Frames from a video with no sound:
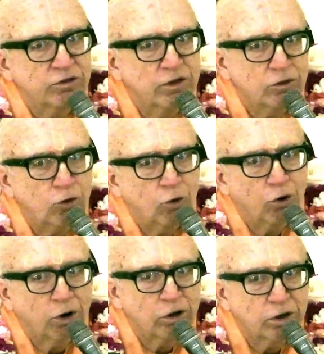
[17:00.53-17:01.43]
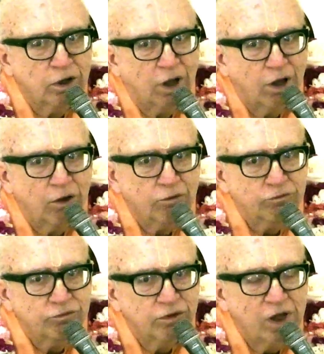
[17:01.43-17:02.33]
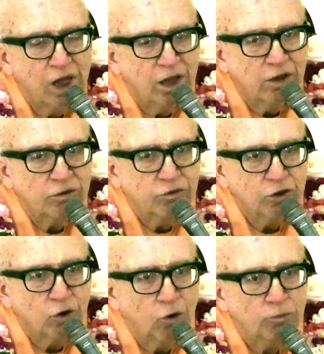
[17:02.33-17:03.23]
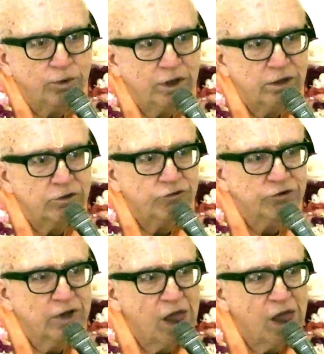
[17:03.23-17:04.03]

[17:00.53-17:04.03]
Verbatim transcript: the Lord of the gopis.